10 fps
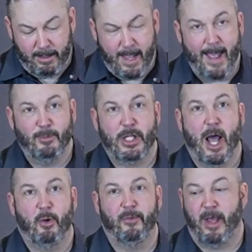clam
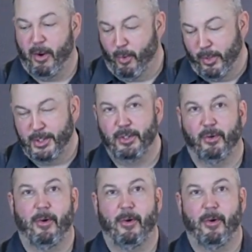chowder without oyster